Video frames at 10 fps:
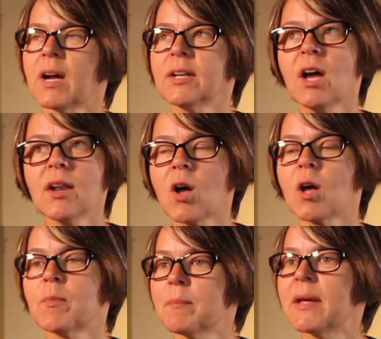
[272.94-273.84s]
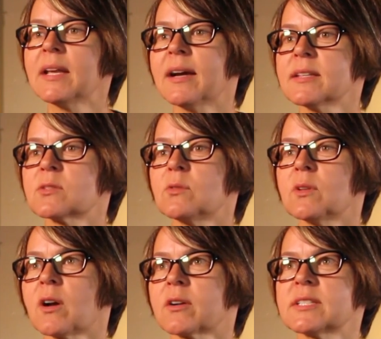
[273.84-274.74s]
not all, but many high
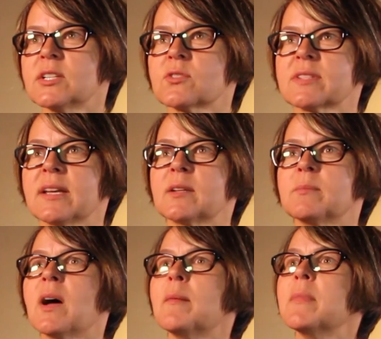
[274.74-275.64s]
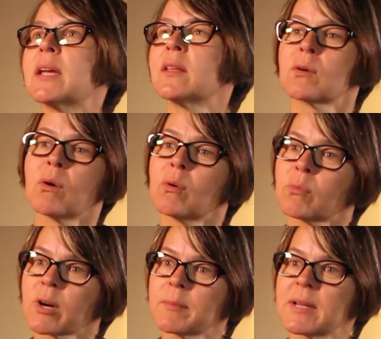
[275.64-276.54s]
school art teachers end up not making their own
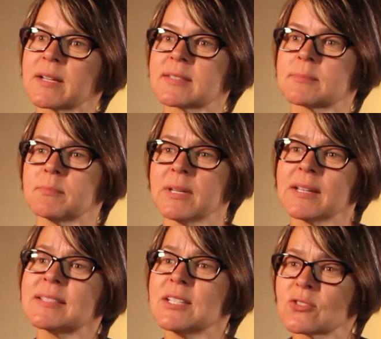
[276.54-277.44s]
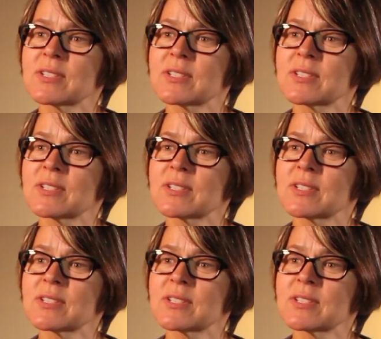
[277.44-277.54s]
work, because being a teacher